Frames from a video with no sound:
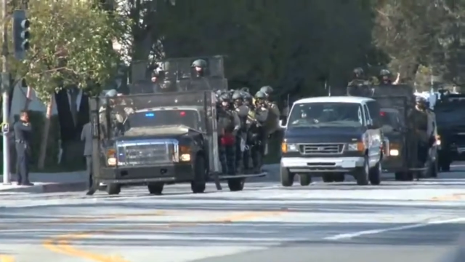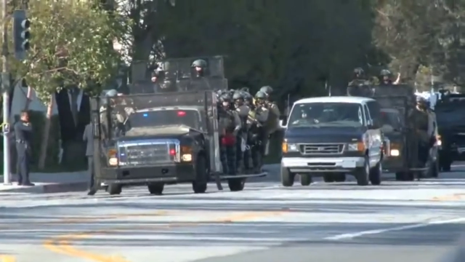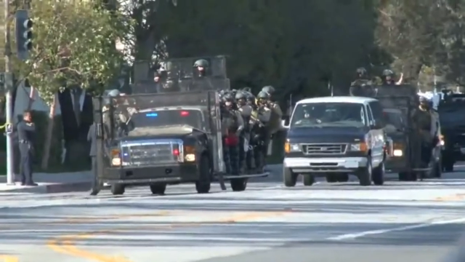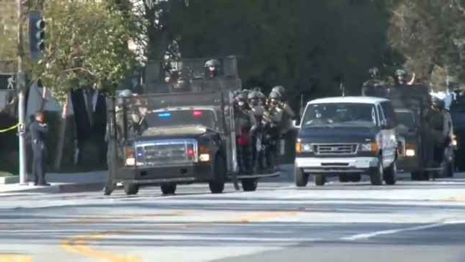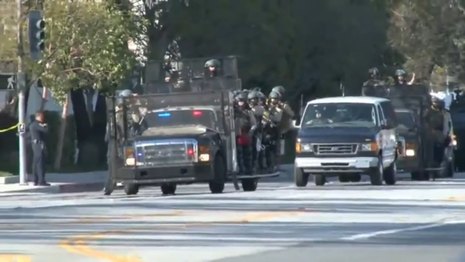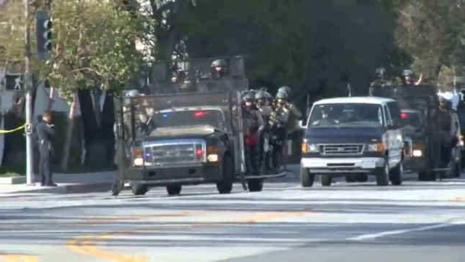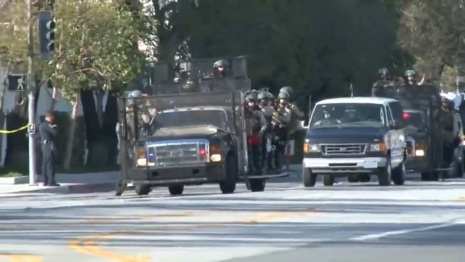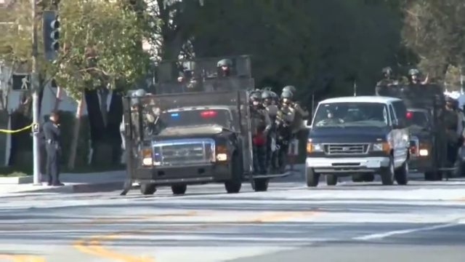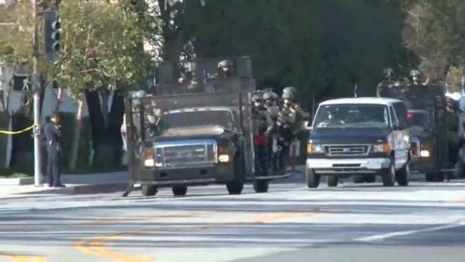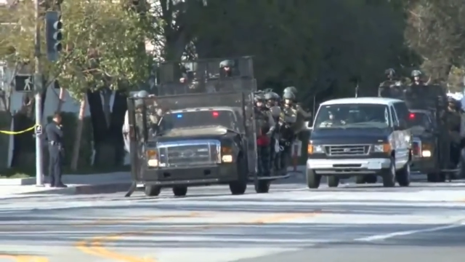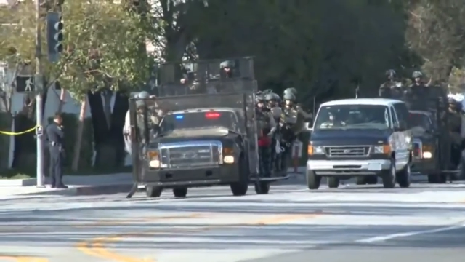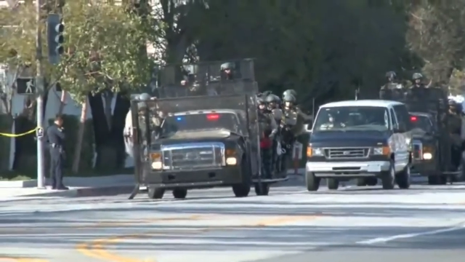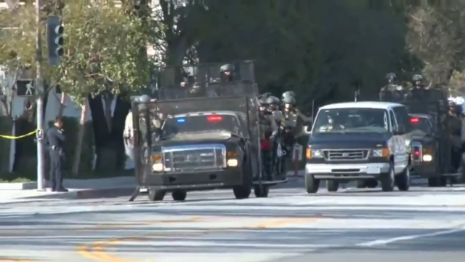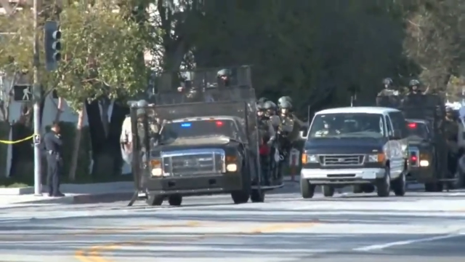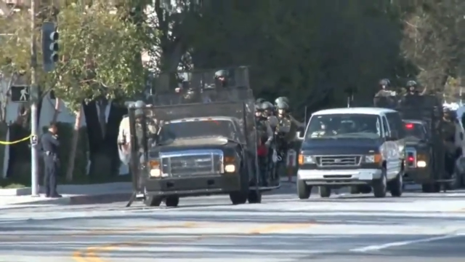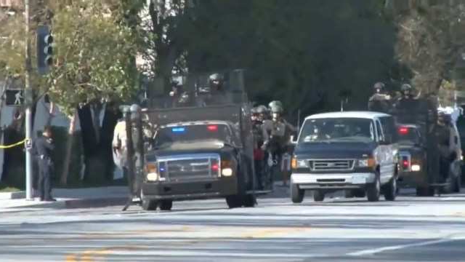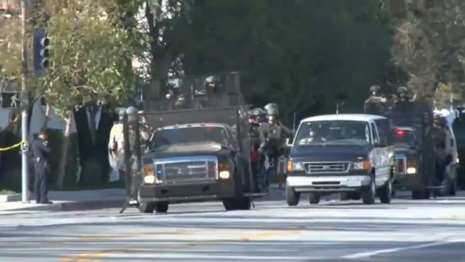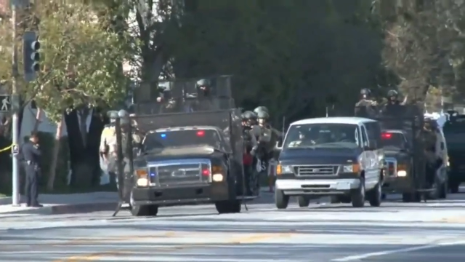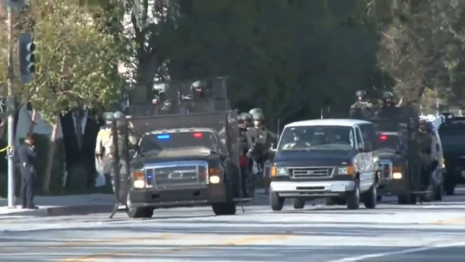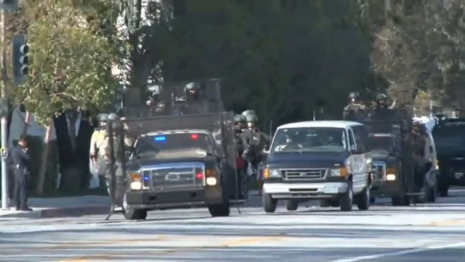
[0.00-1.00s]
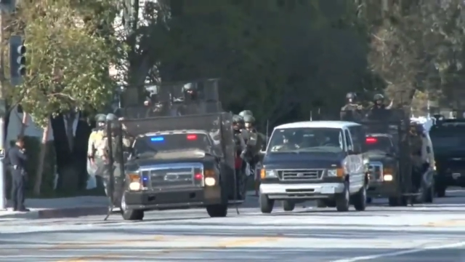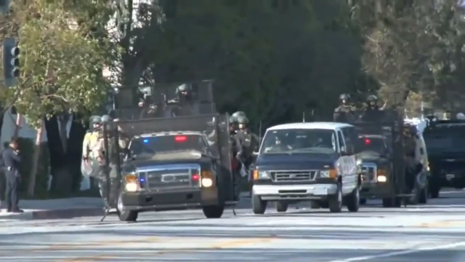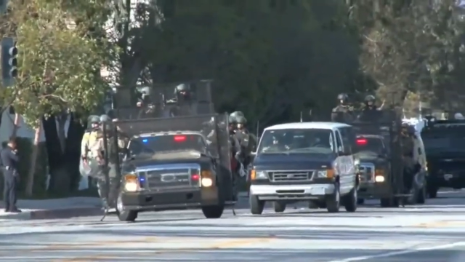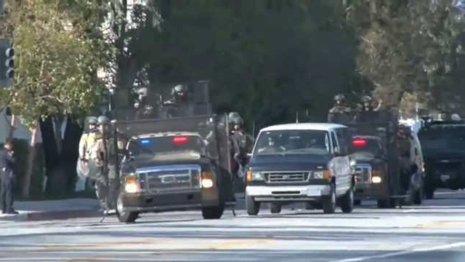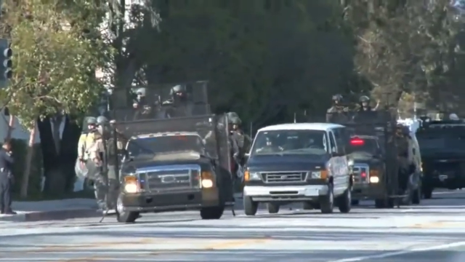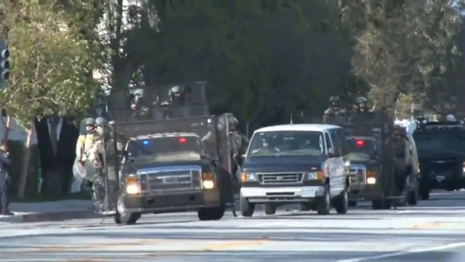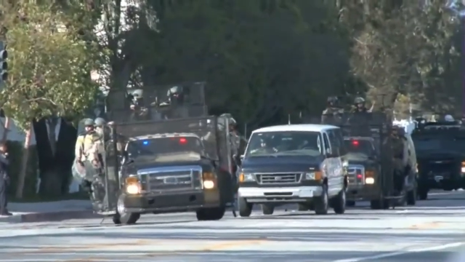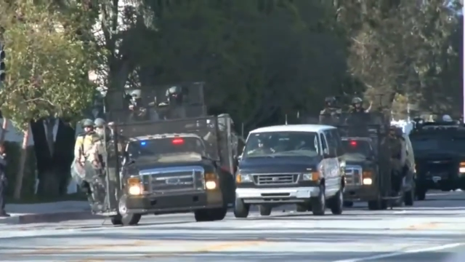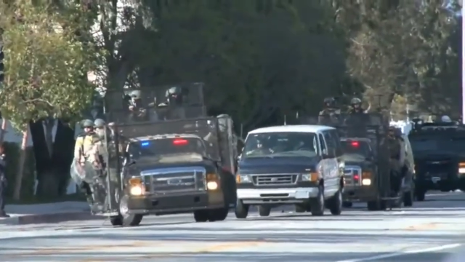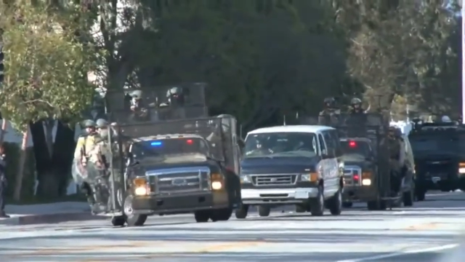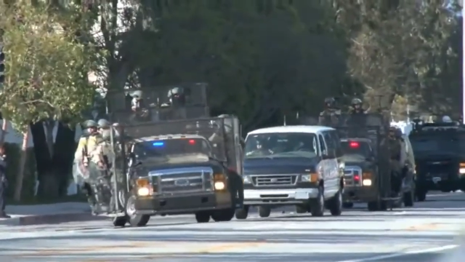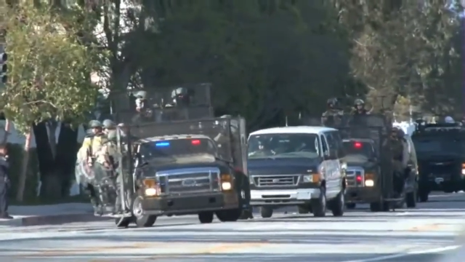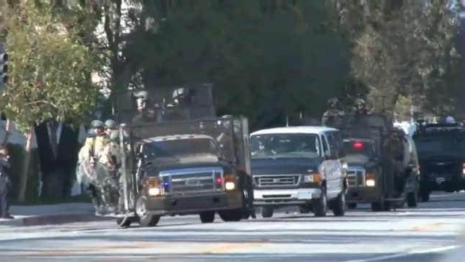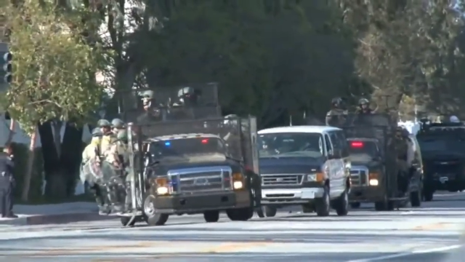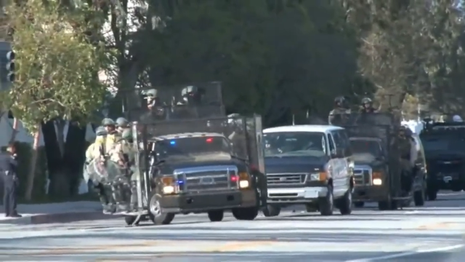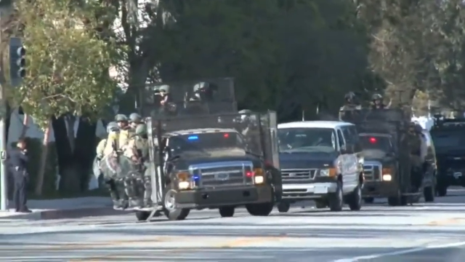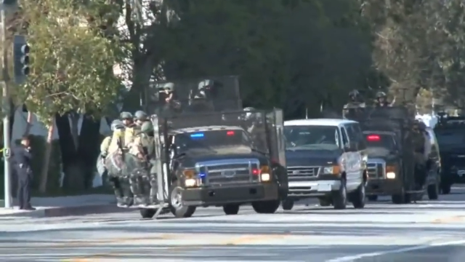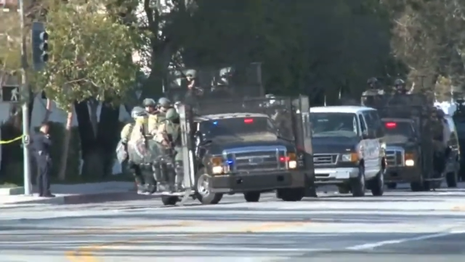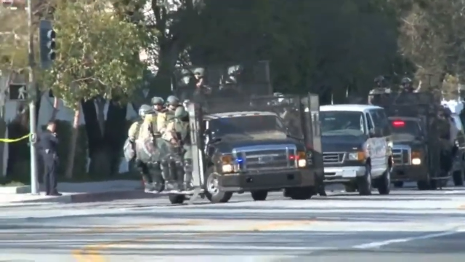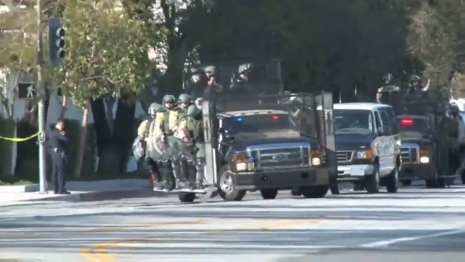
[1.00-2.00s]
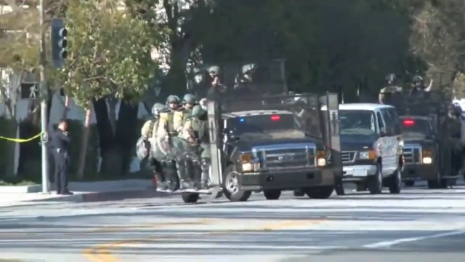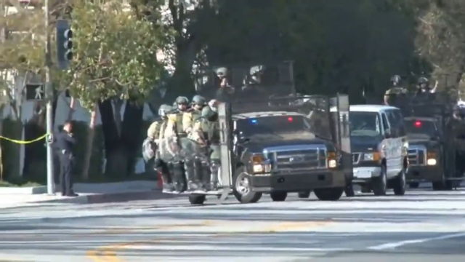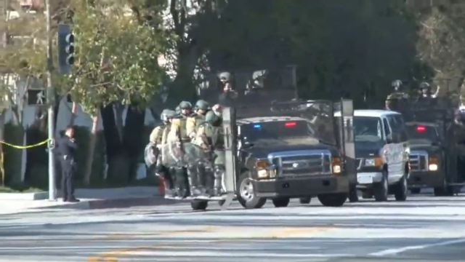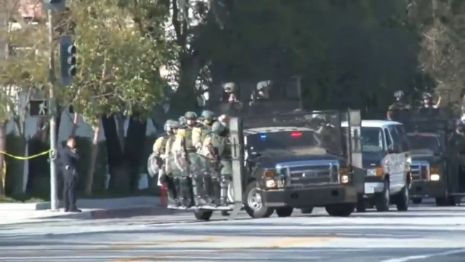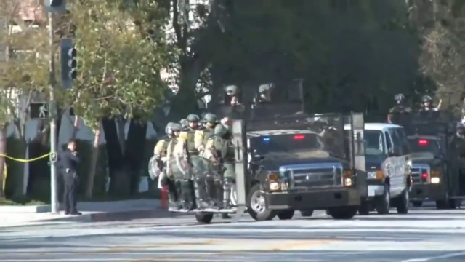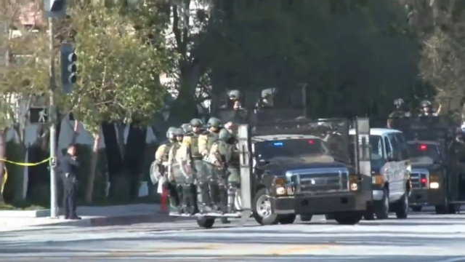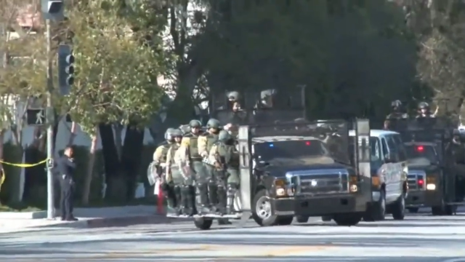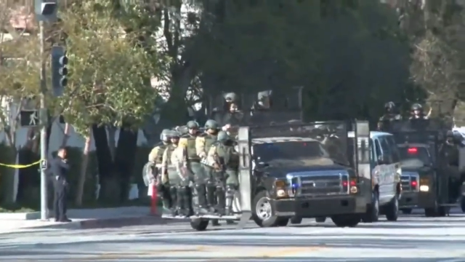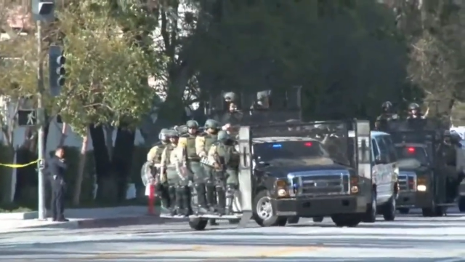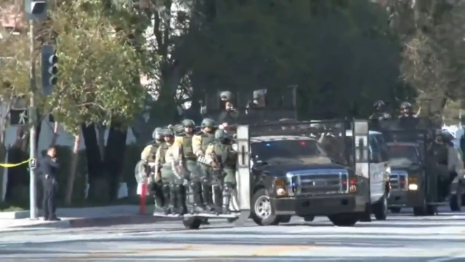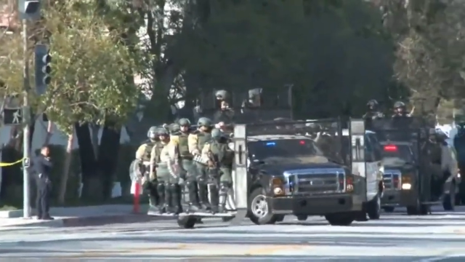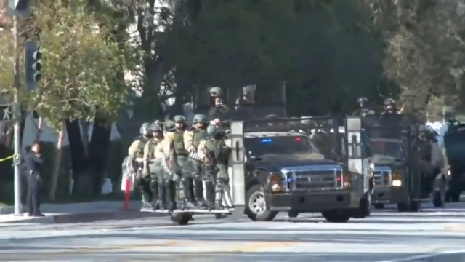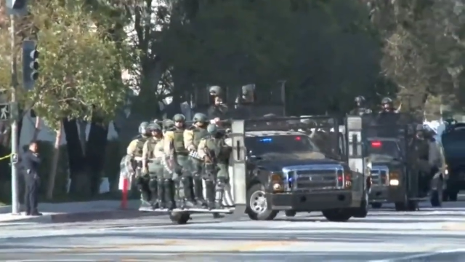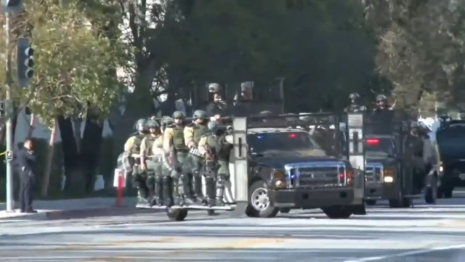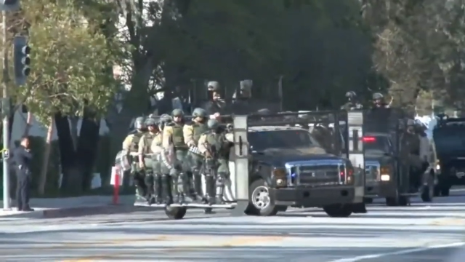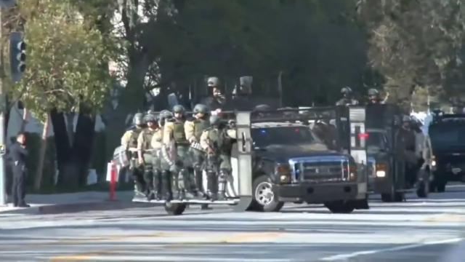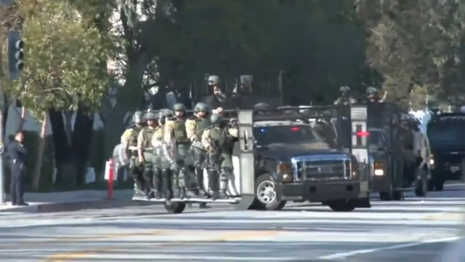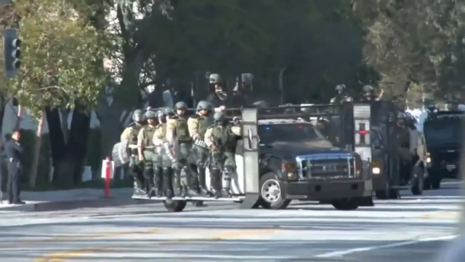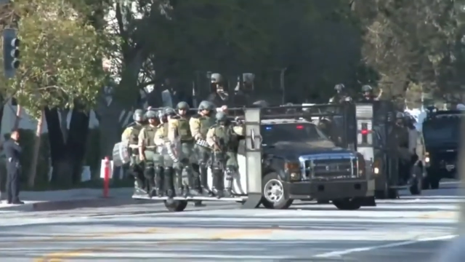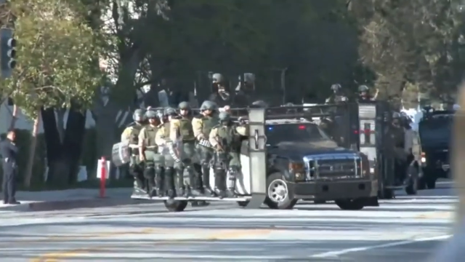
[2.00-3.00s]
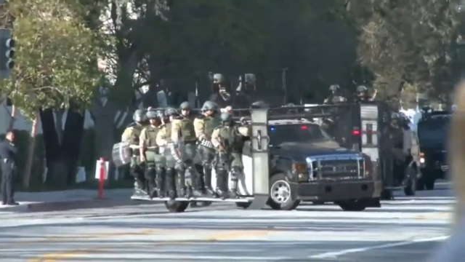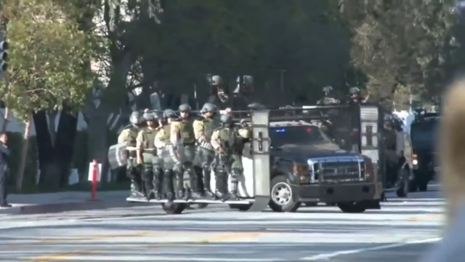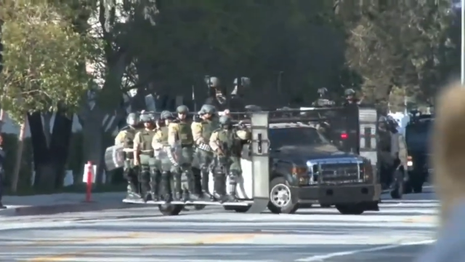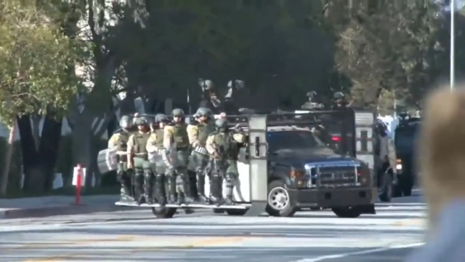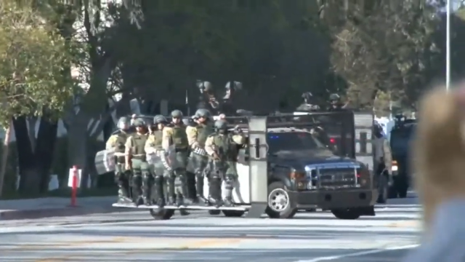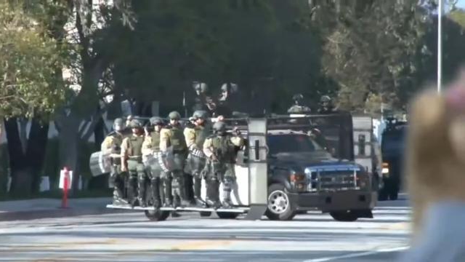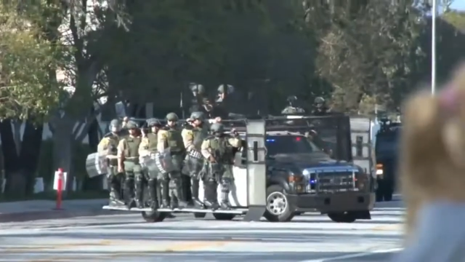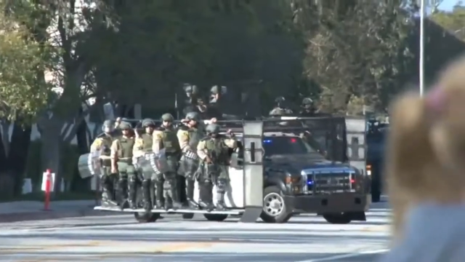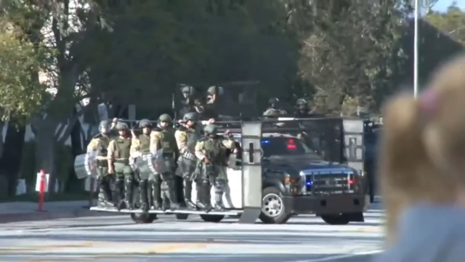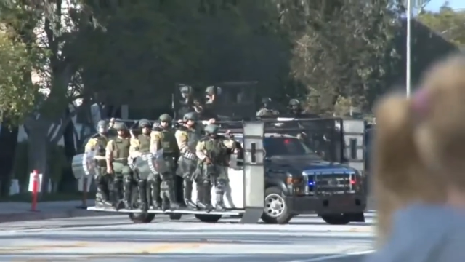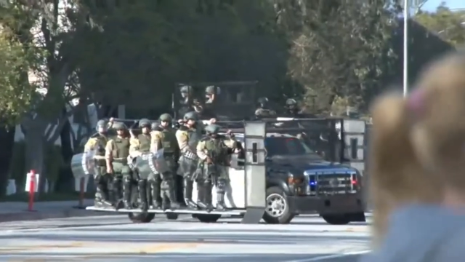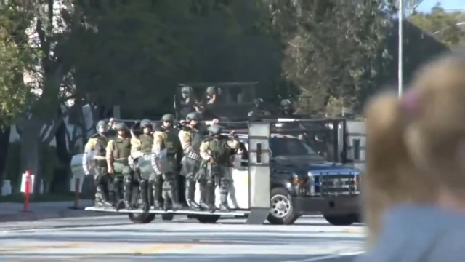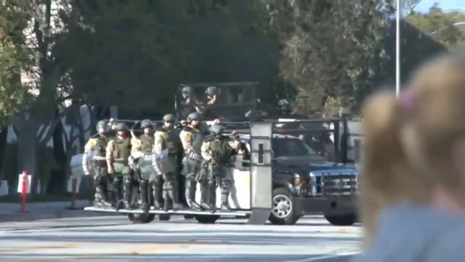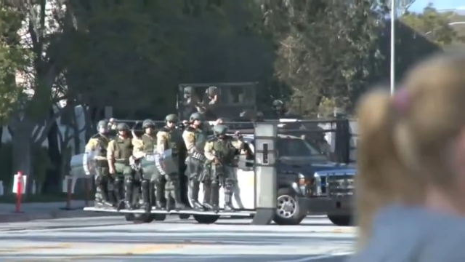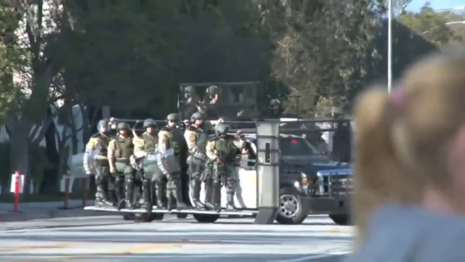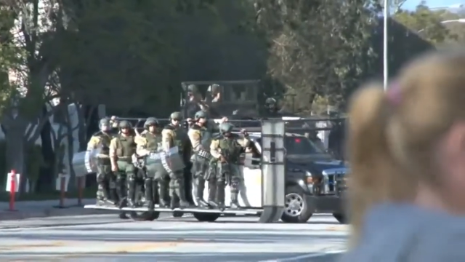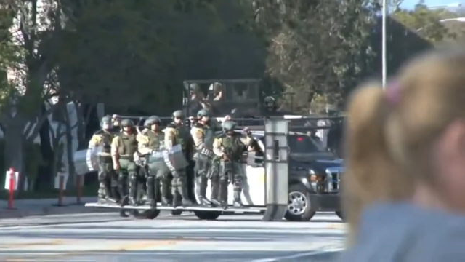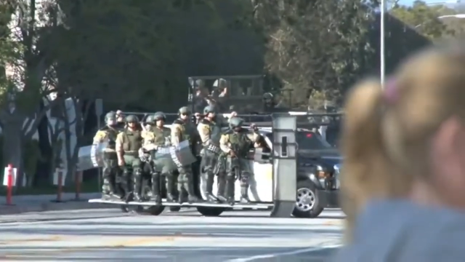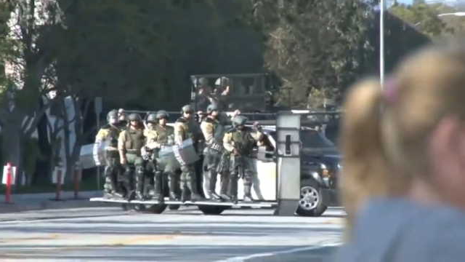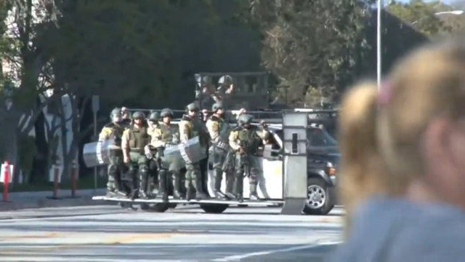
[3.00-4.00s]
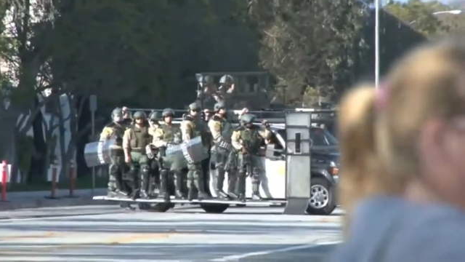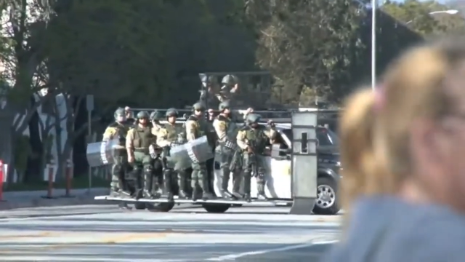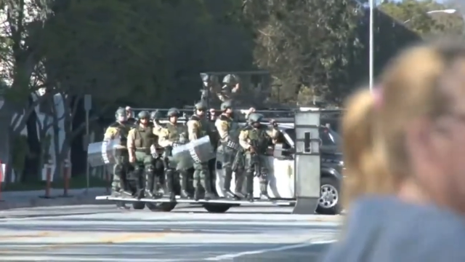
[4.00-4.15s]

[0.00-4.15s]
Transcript: Nobody's mouth can be seen.